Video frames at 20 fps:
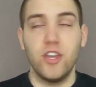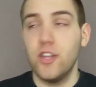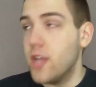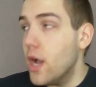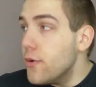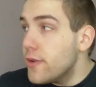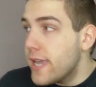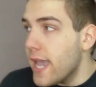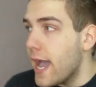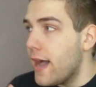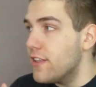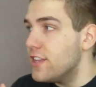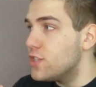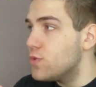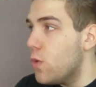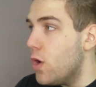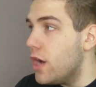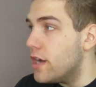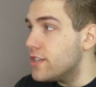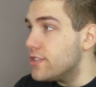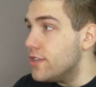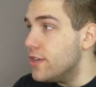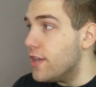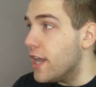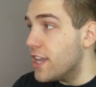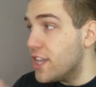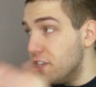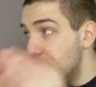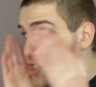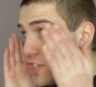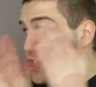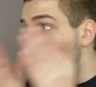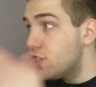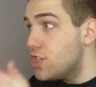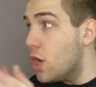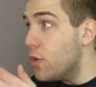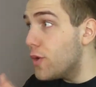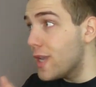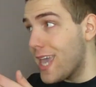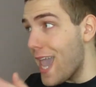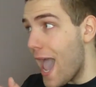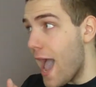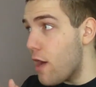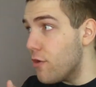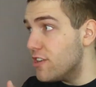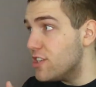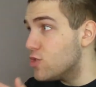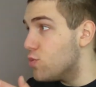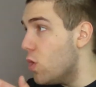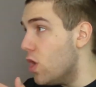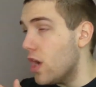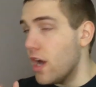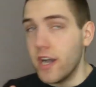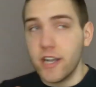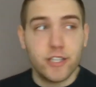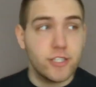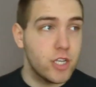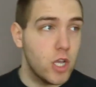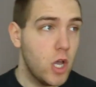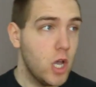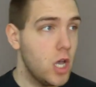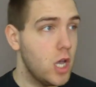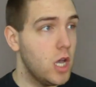You don't get how this works, do you? You just don't get how this works.